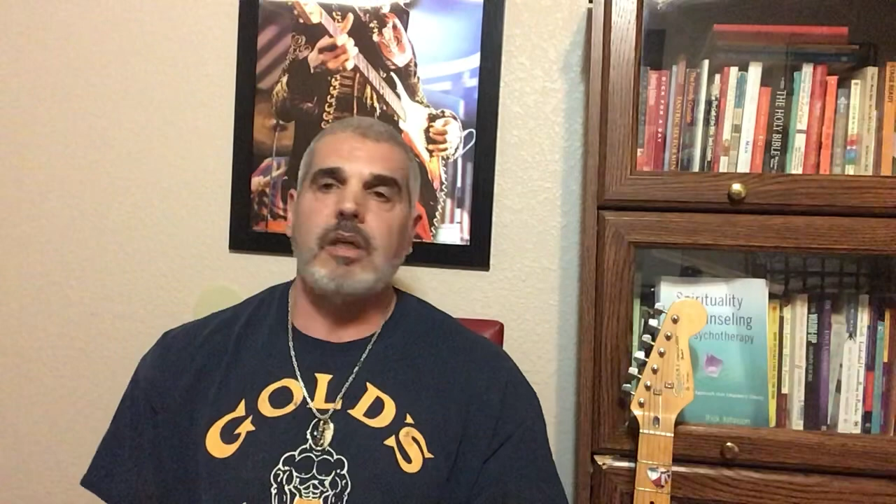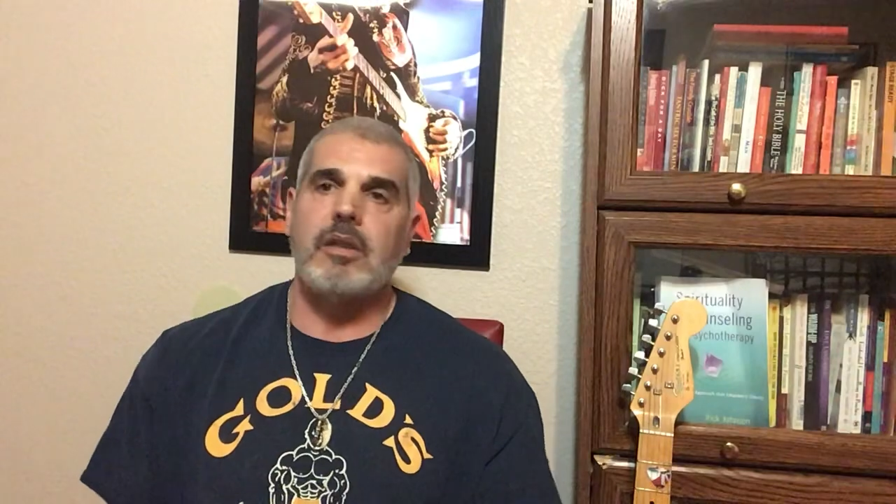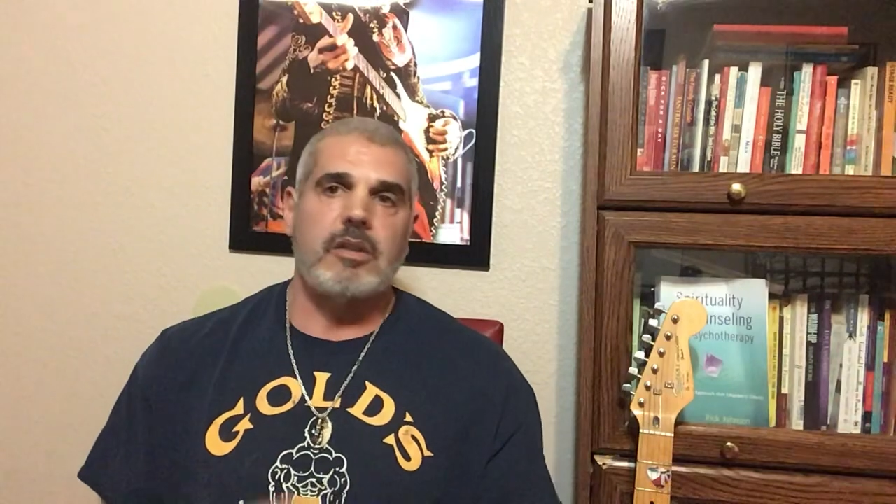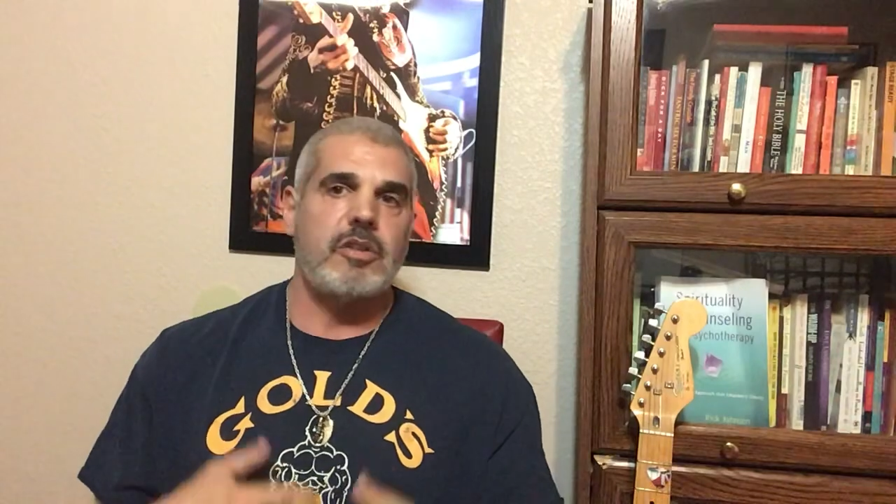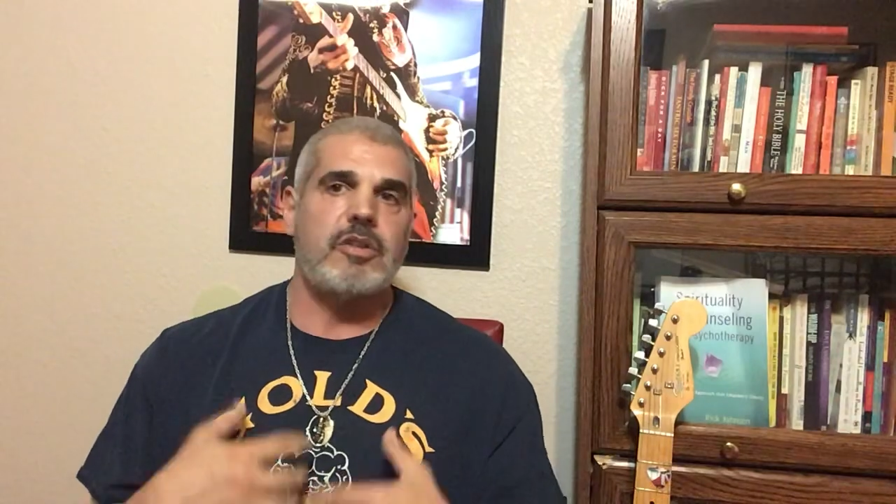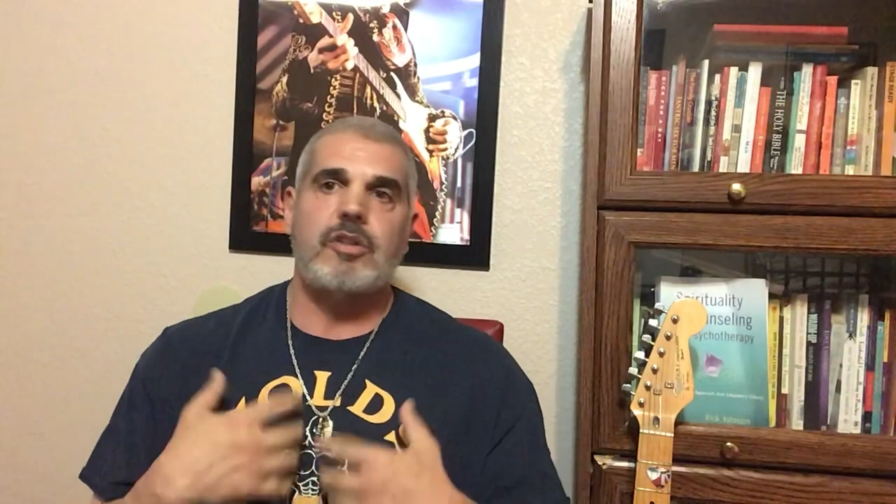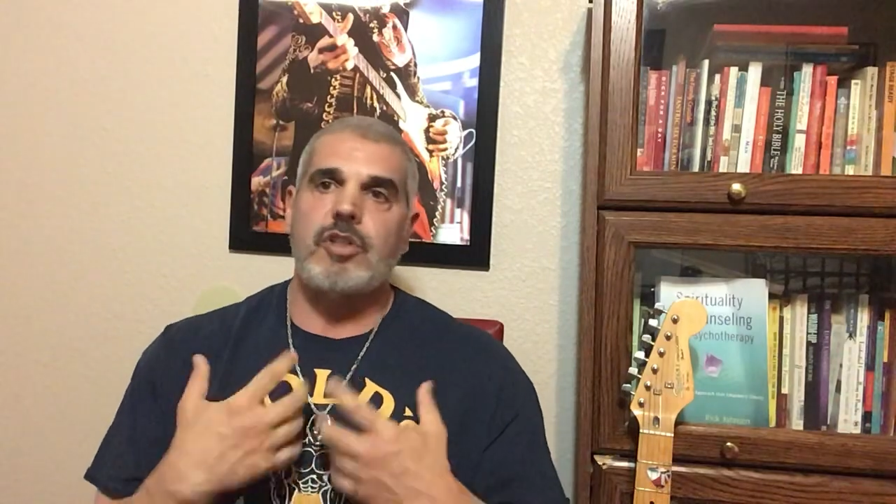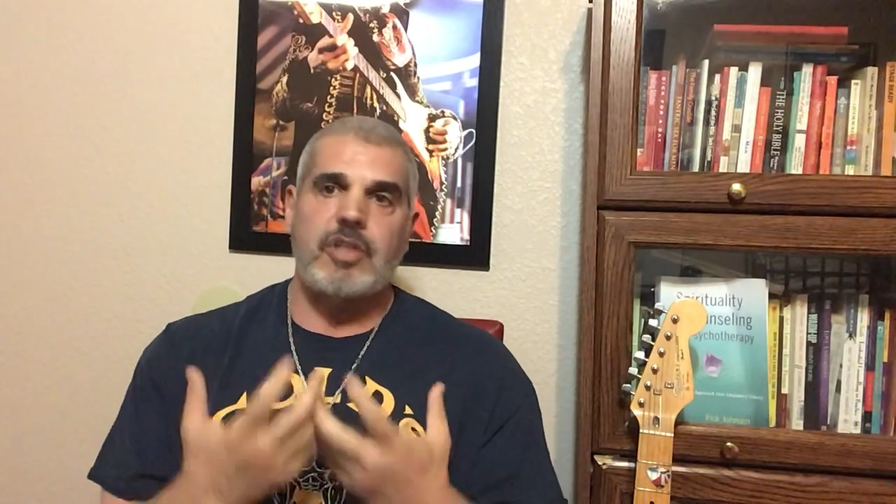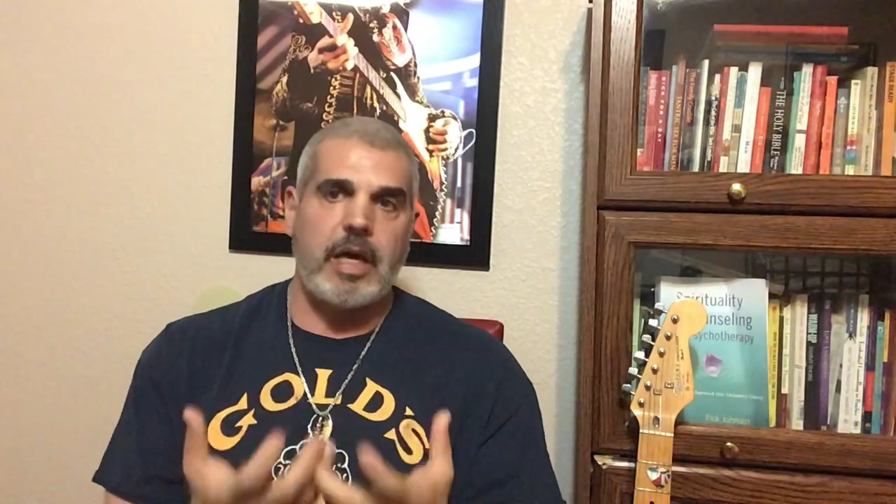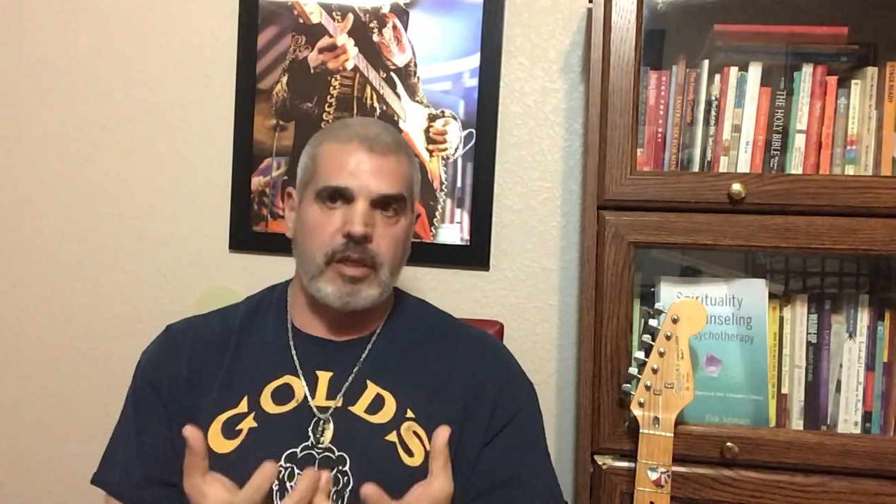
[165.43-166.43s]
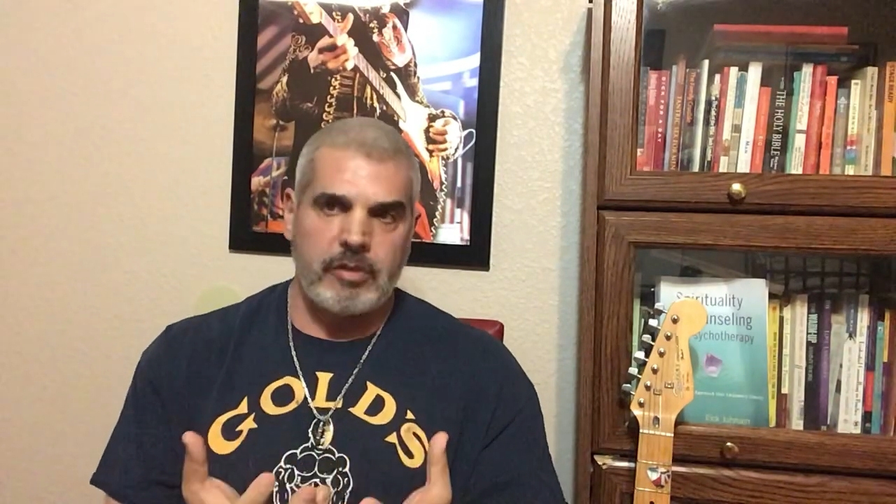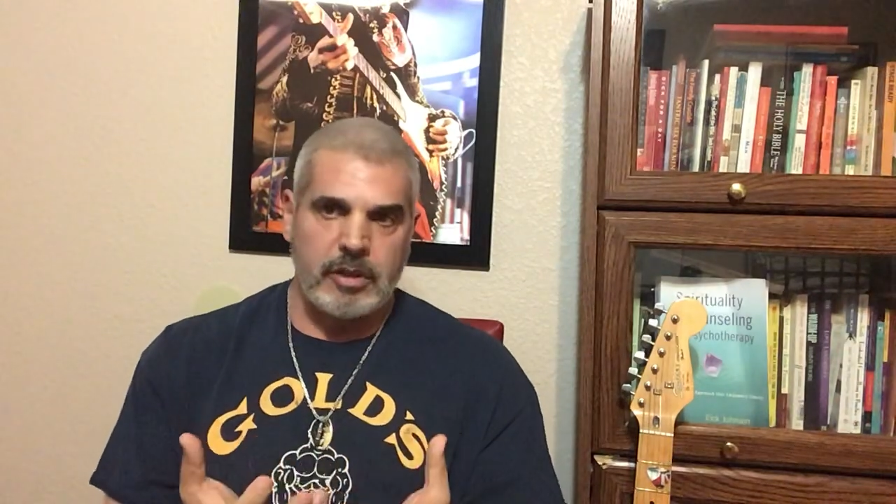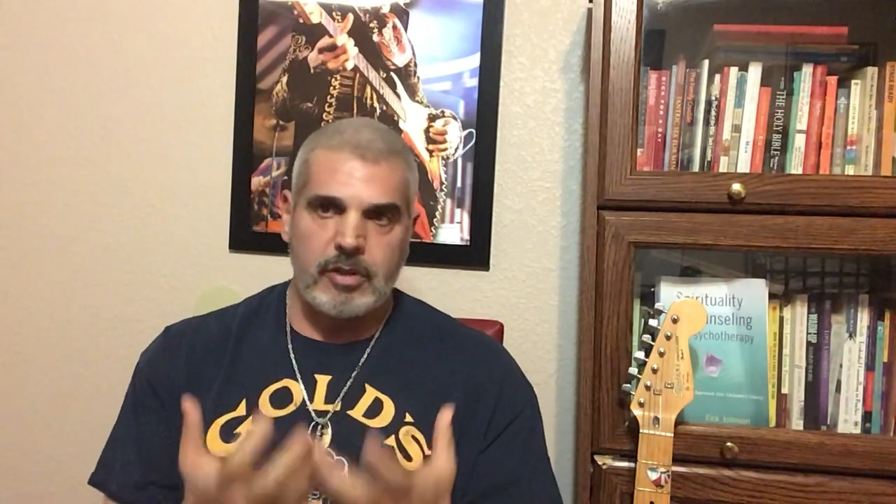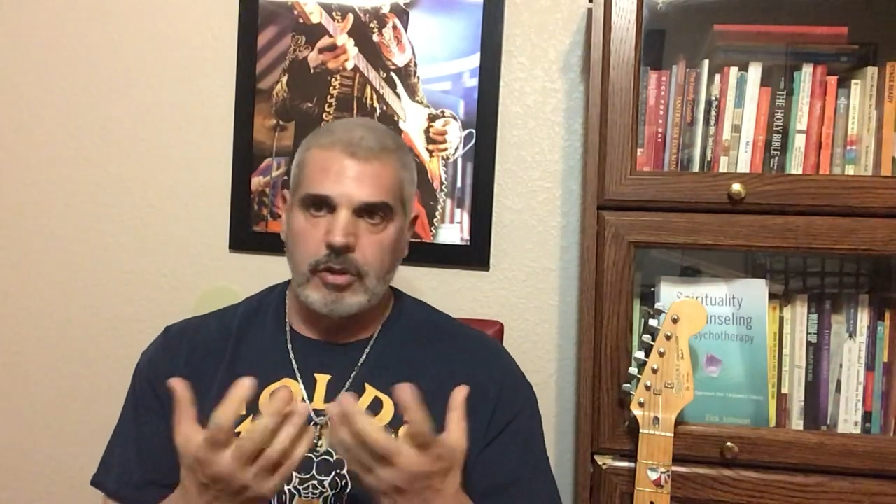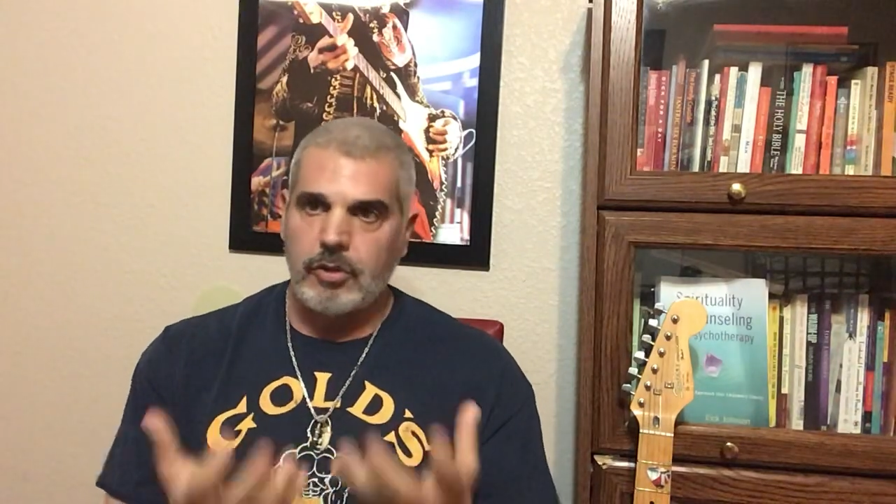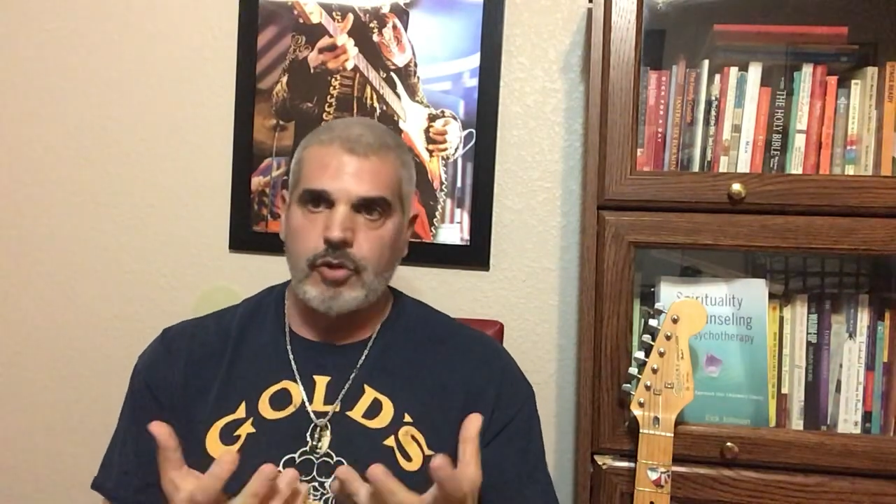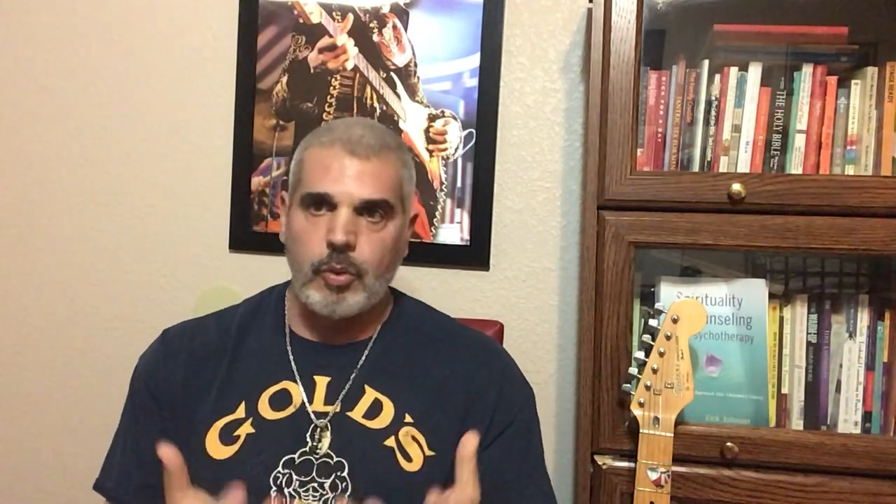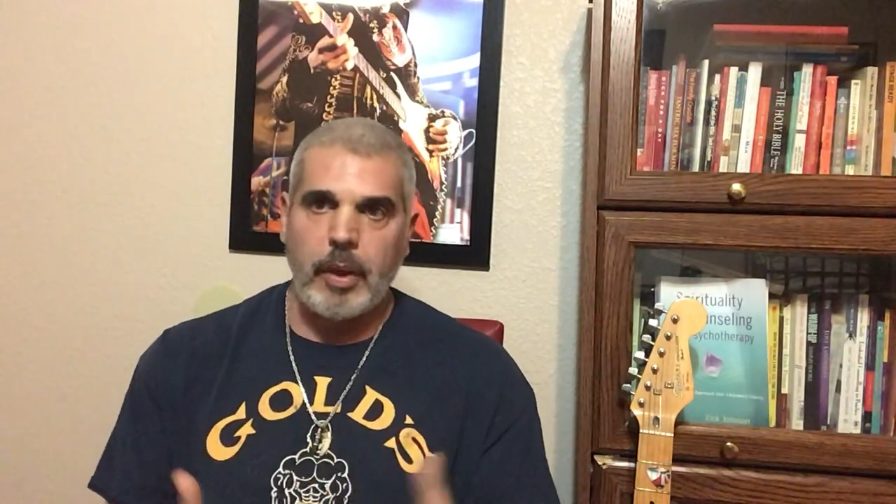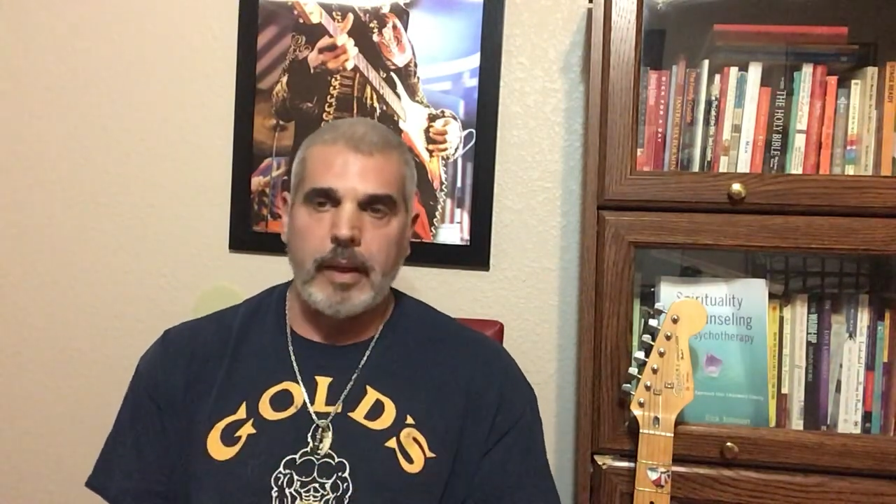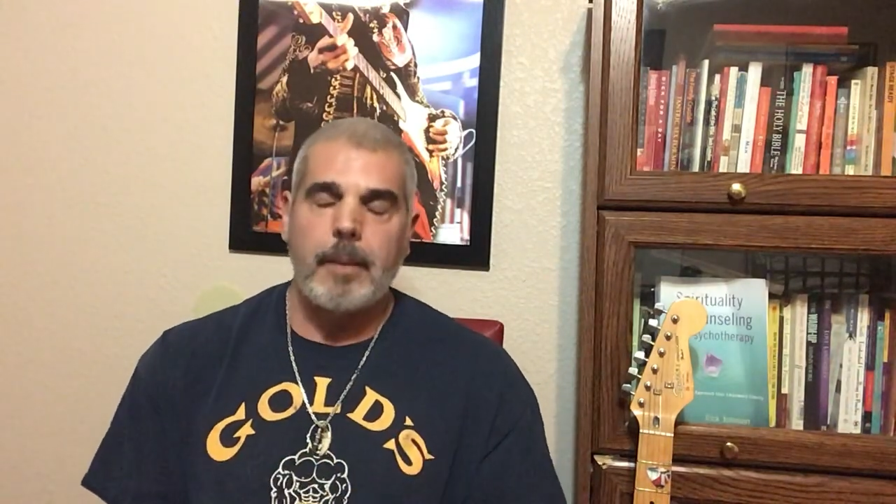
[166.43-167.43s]
is desiring to lose
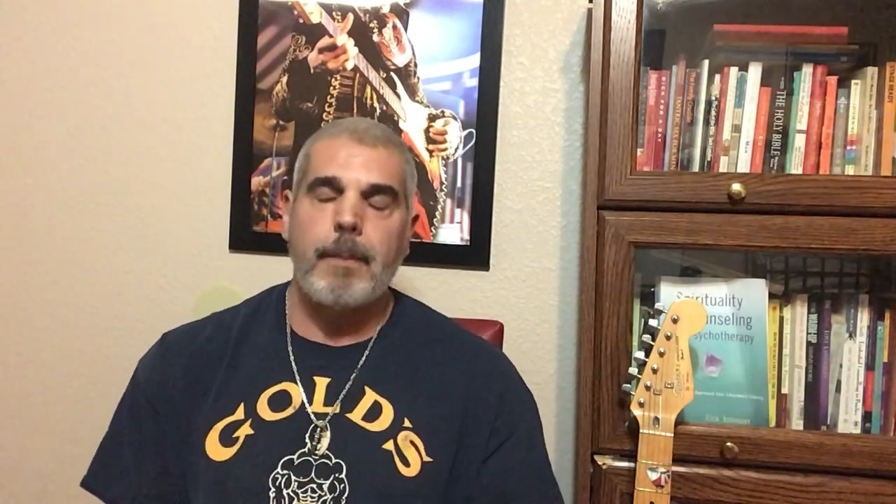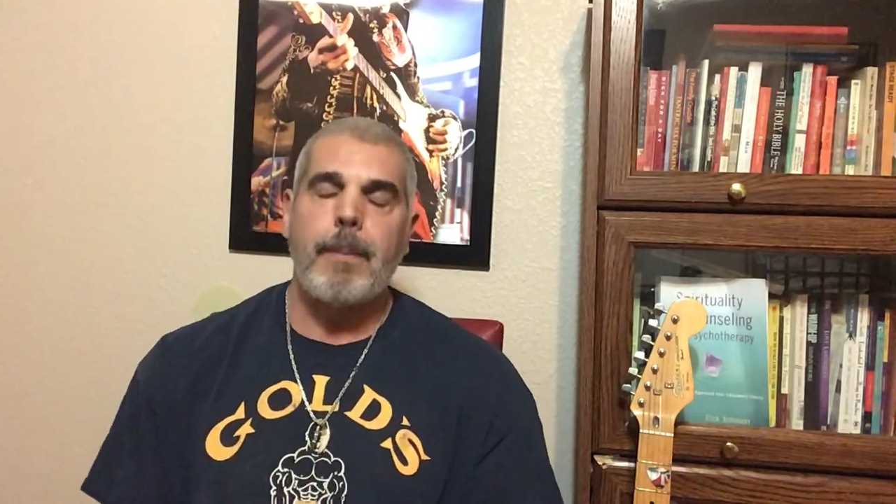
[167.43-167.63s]
weight,